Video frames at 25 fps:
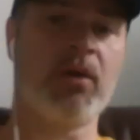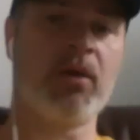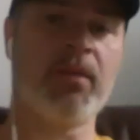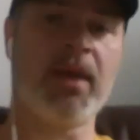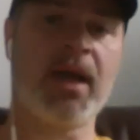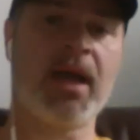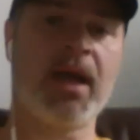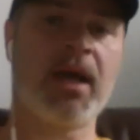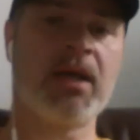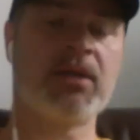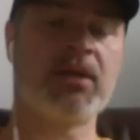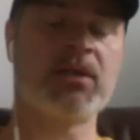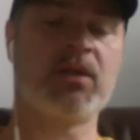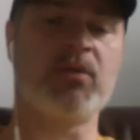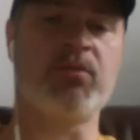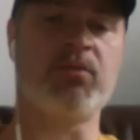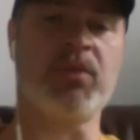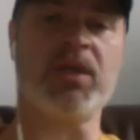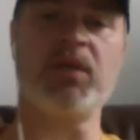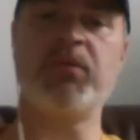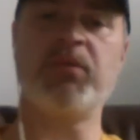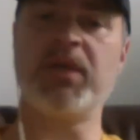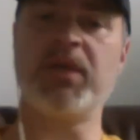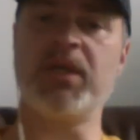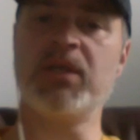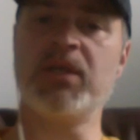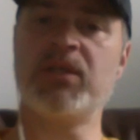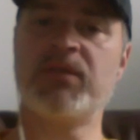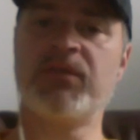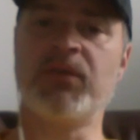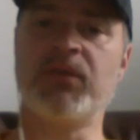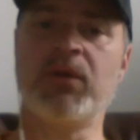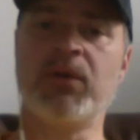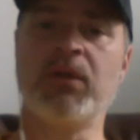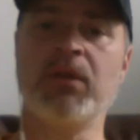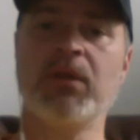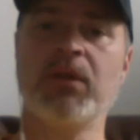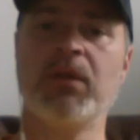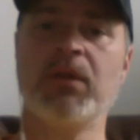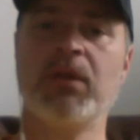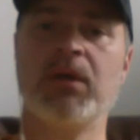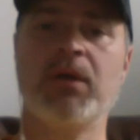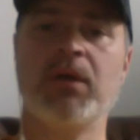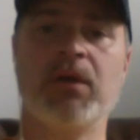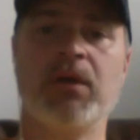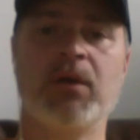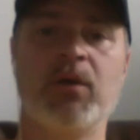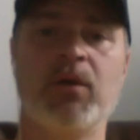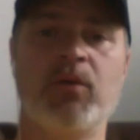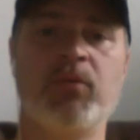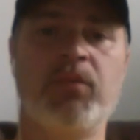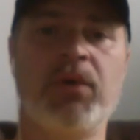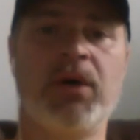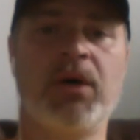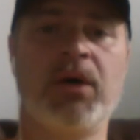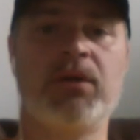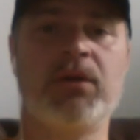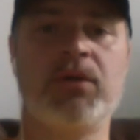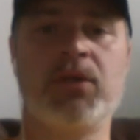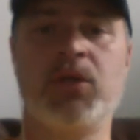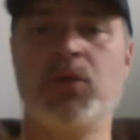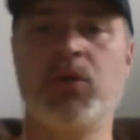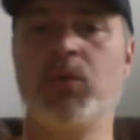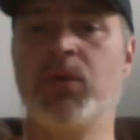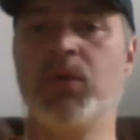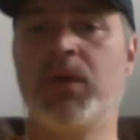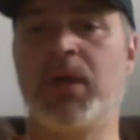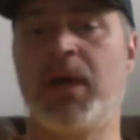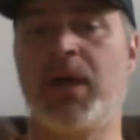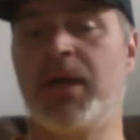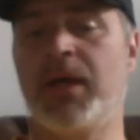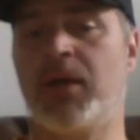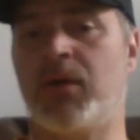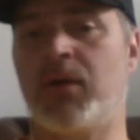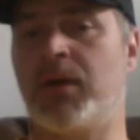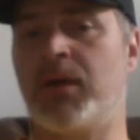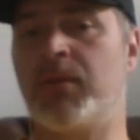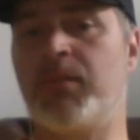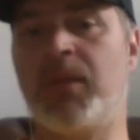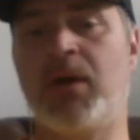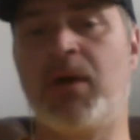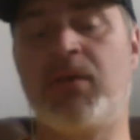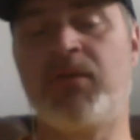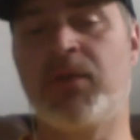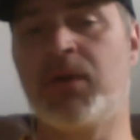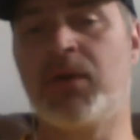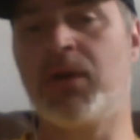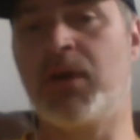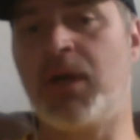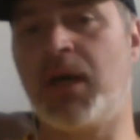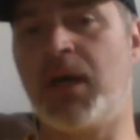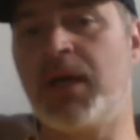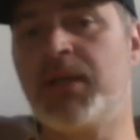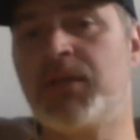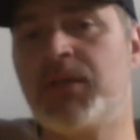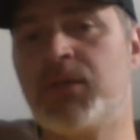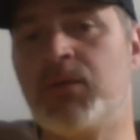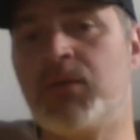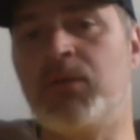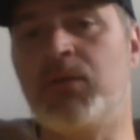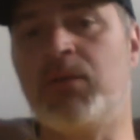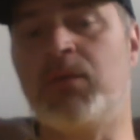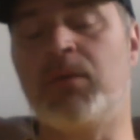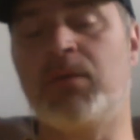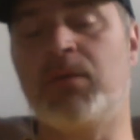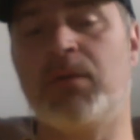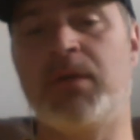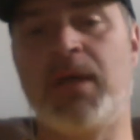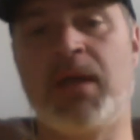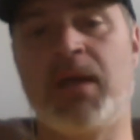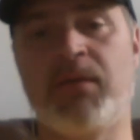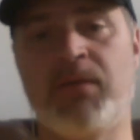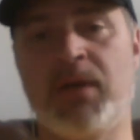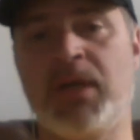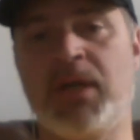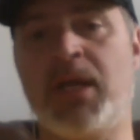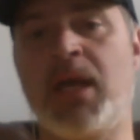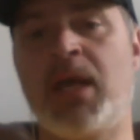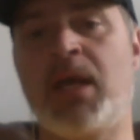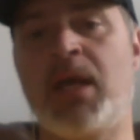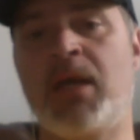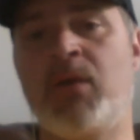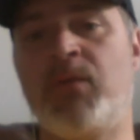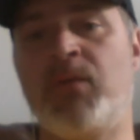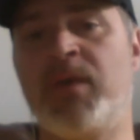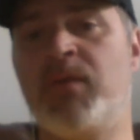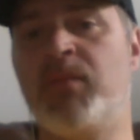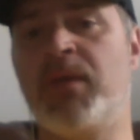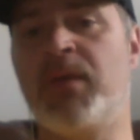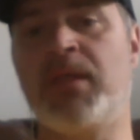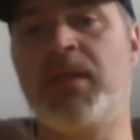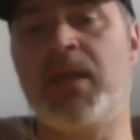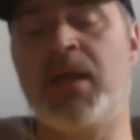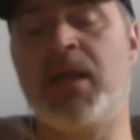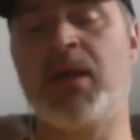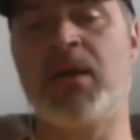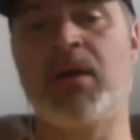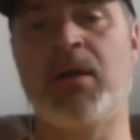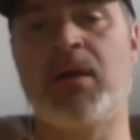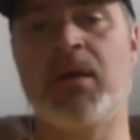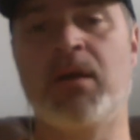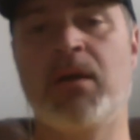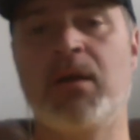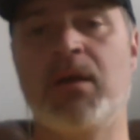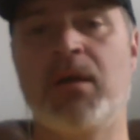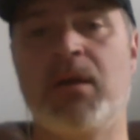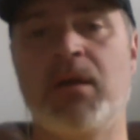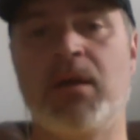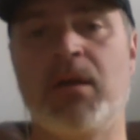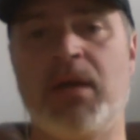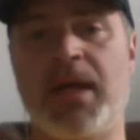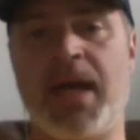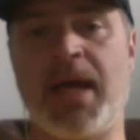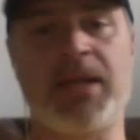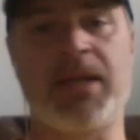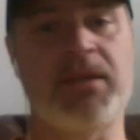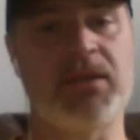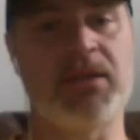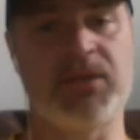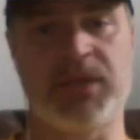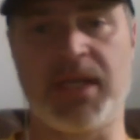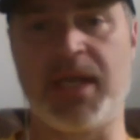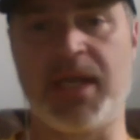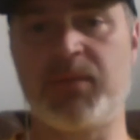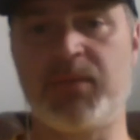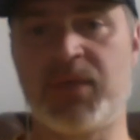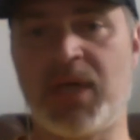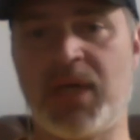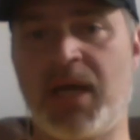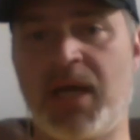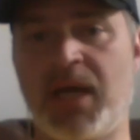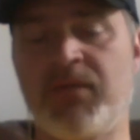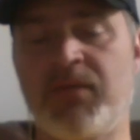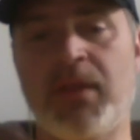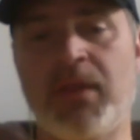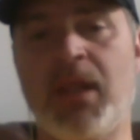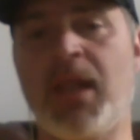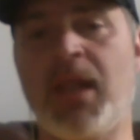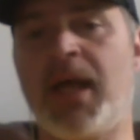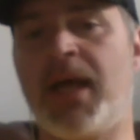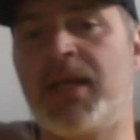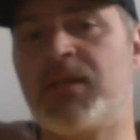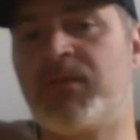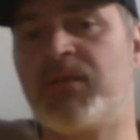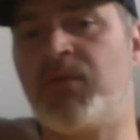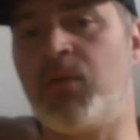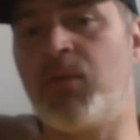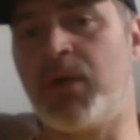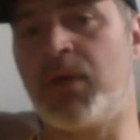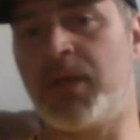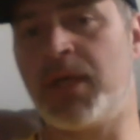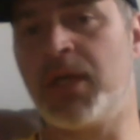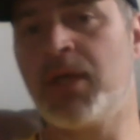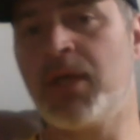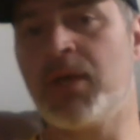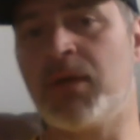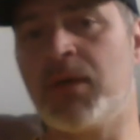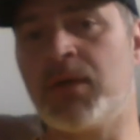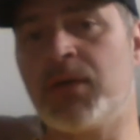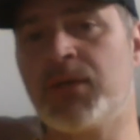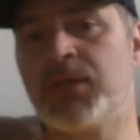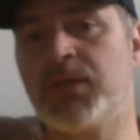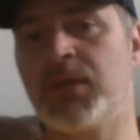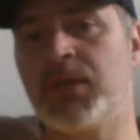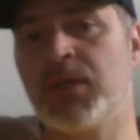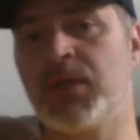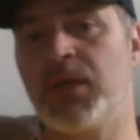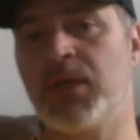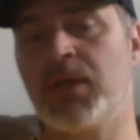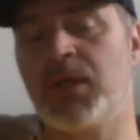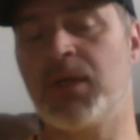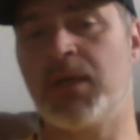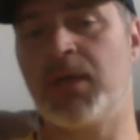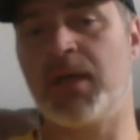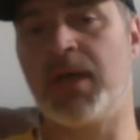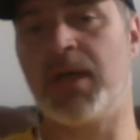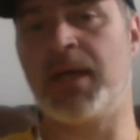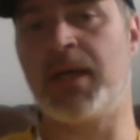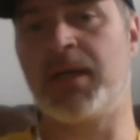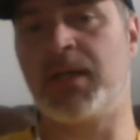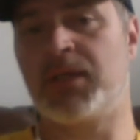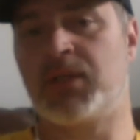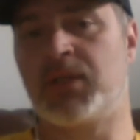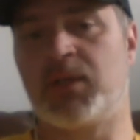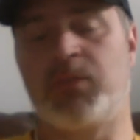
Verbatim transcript: a mask, be peaceful. But you and I are in Mount Vernon High School every day. We've been there at the same time for the last four years, and it's